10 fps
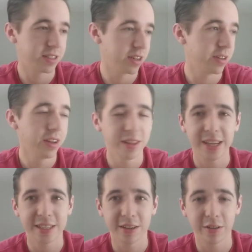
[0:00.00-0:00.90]
So
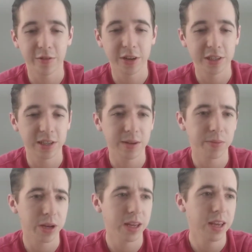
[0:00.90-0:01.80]
that's a little frustrating,
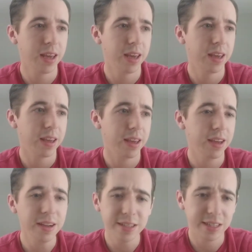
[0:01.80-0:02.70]
but
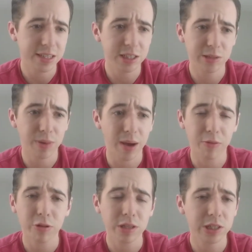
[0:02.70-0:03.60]
it's just
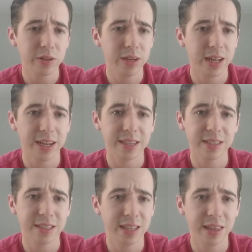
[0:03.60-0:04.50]
popcorn shonen. I can
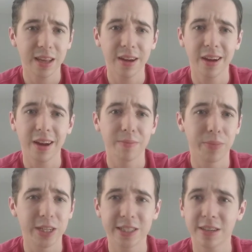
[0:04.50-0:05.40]
just sit there and
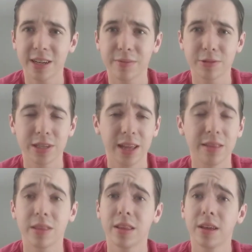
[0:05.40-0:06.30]
bust out a couple,
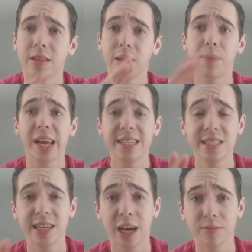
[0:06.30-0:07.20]
and the
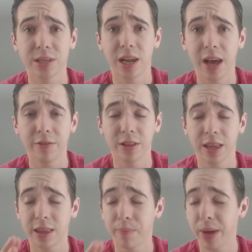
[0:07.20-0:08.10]
pacing helps a lot with
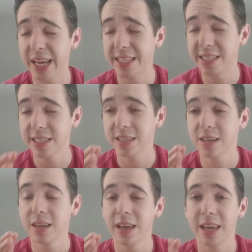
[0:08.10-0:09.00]
that. The pacing
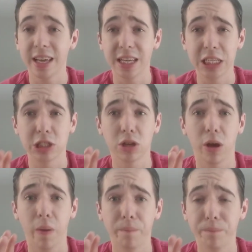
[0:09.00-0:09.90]
is
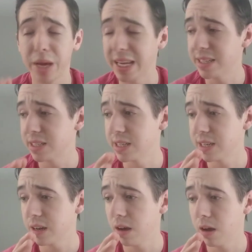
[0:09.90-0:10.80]
amazing.